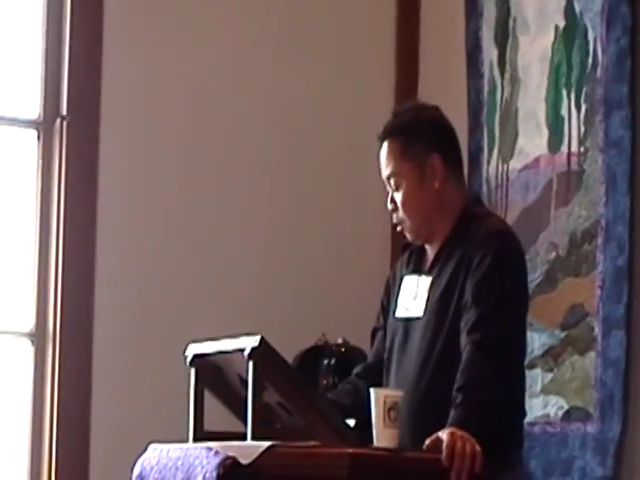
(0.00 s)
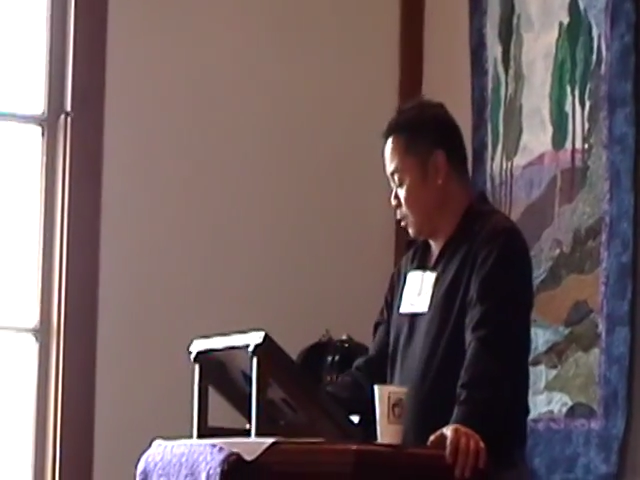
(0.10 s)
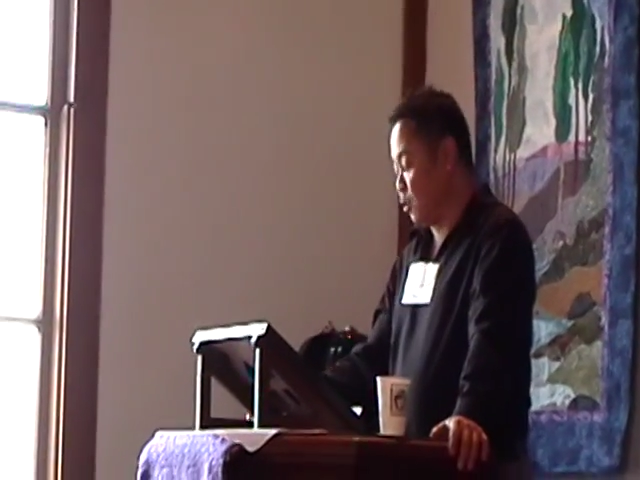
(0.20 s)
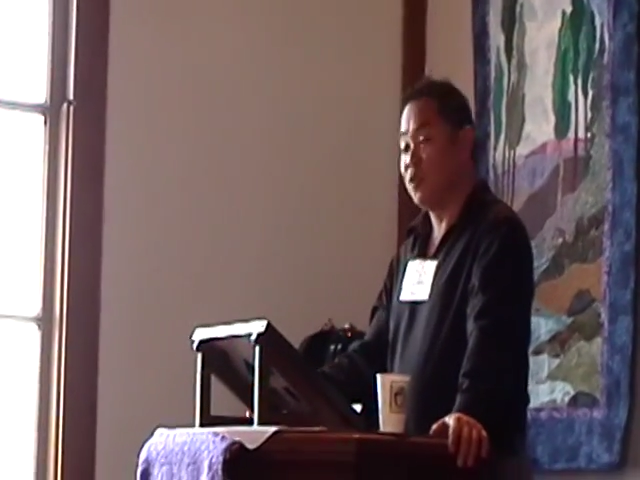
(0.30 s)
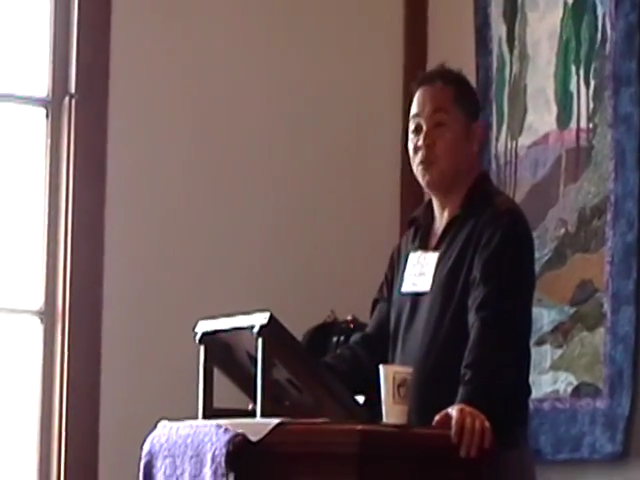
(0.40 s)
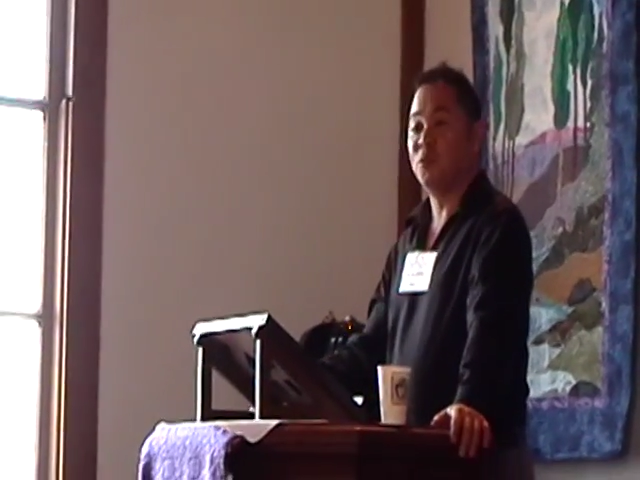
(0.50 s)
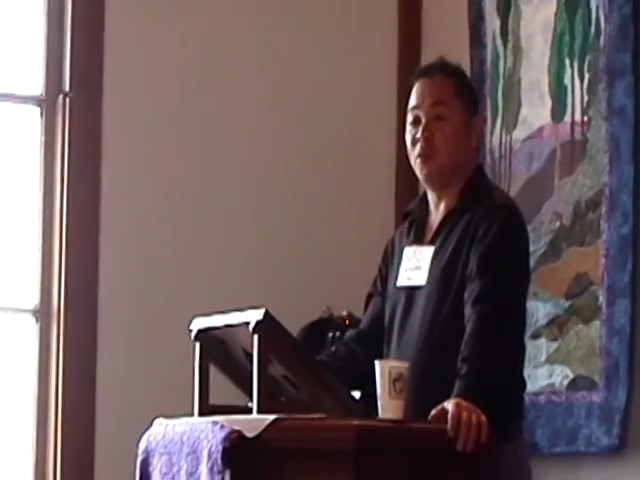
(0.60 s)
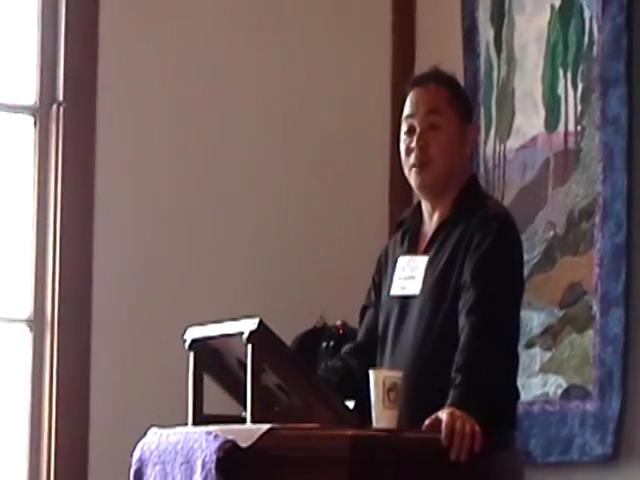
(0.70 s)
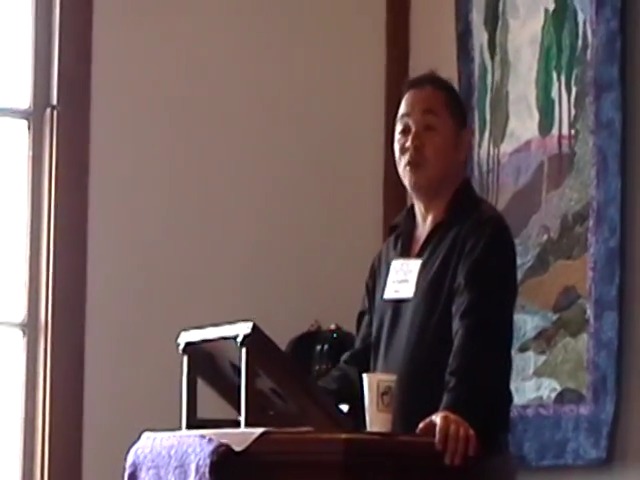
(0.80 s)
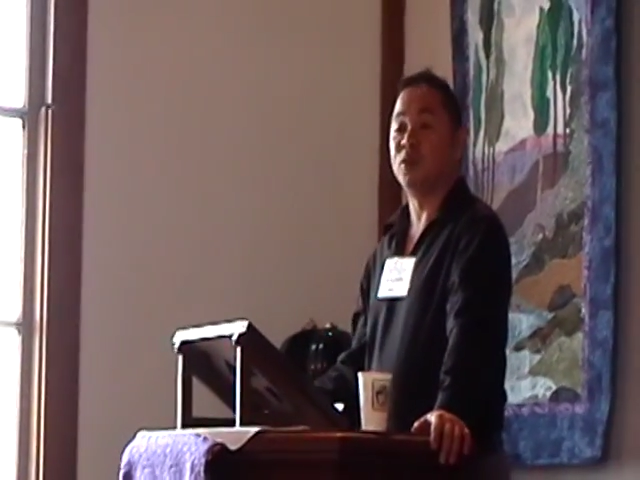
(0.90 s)
also
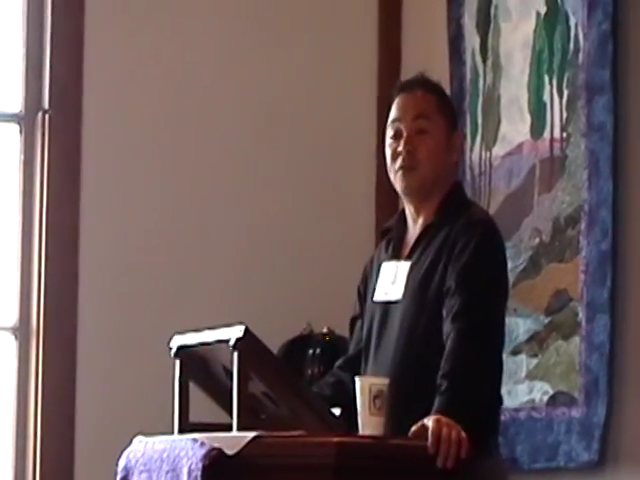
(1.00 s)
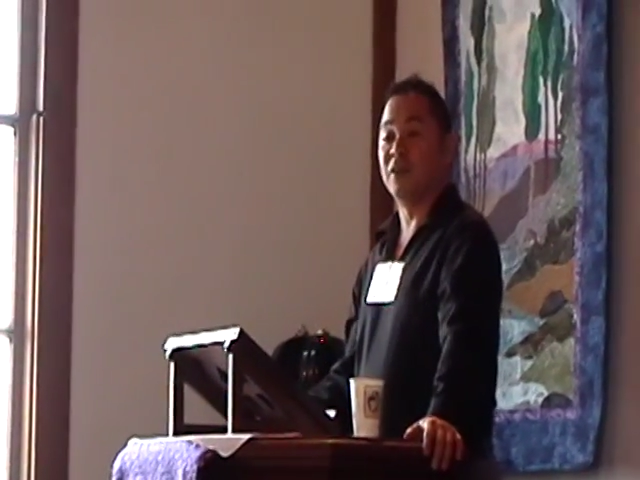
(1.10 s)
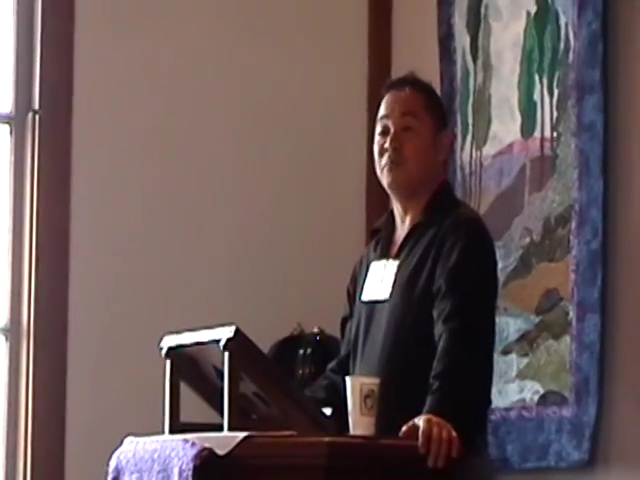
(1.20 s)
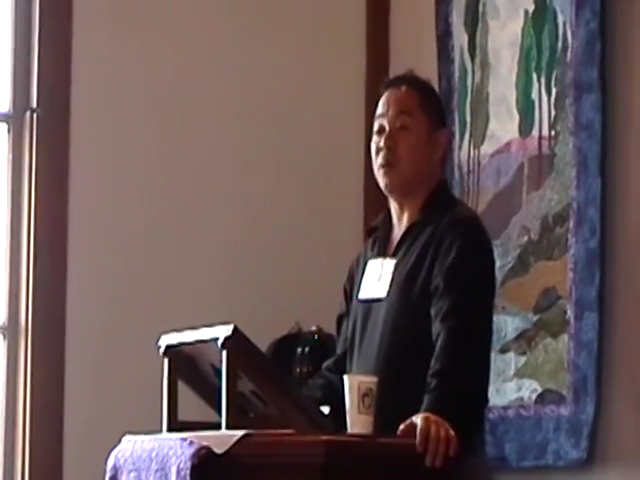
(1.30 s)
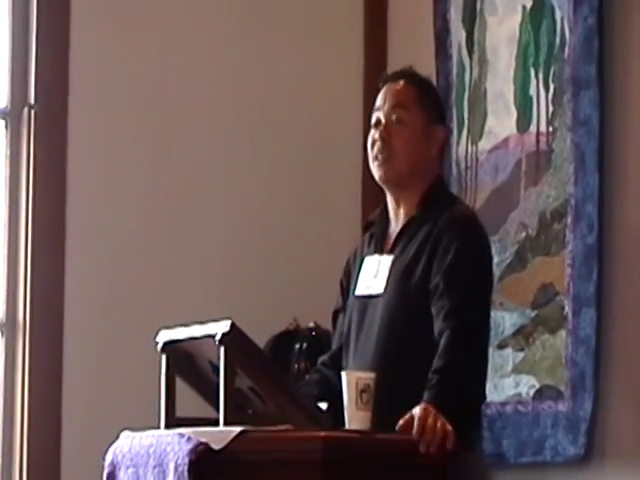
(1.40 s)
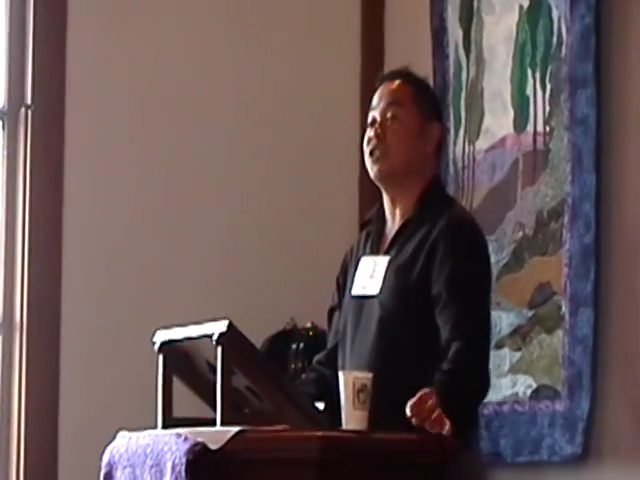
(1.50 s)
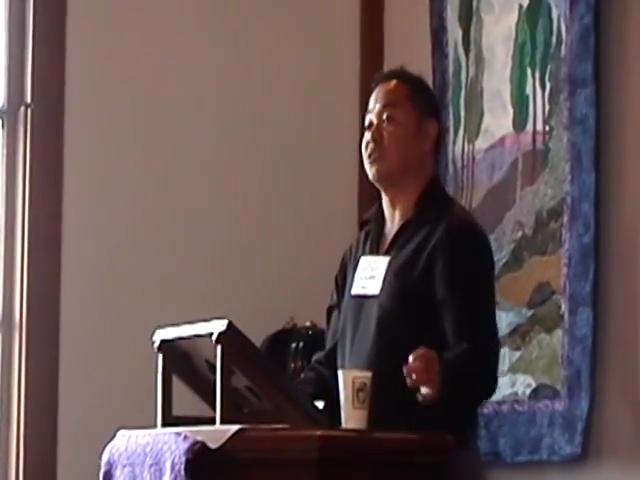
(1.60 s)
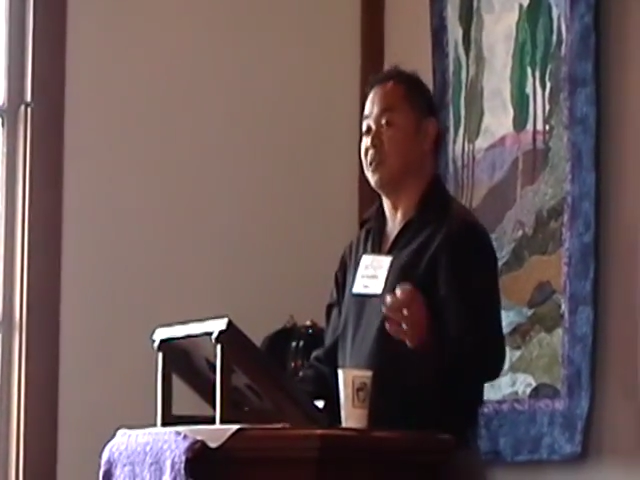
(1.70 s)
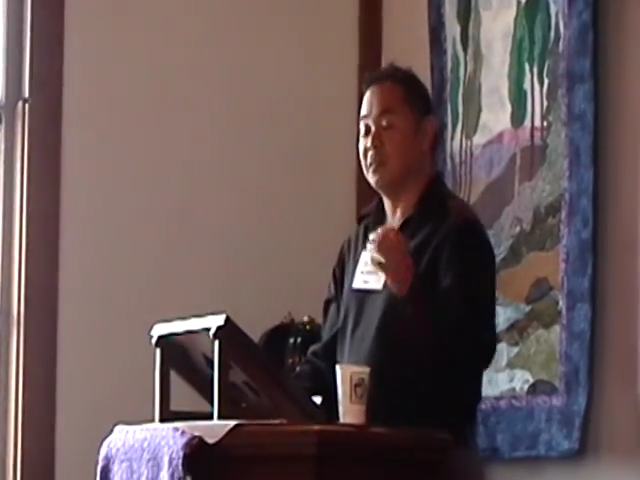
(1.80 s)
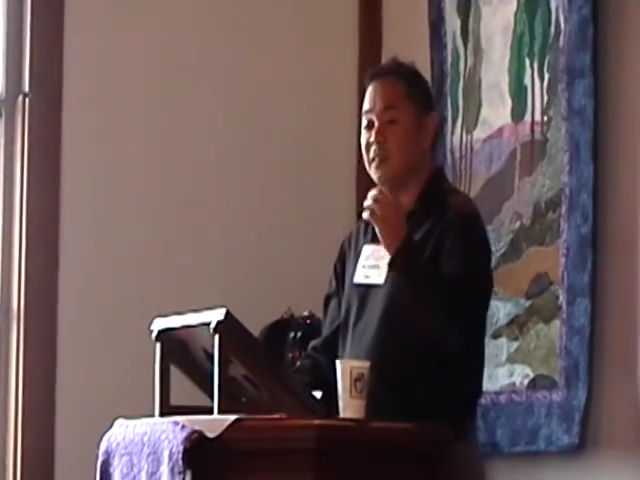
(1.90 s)
a field practitioner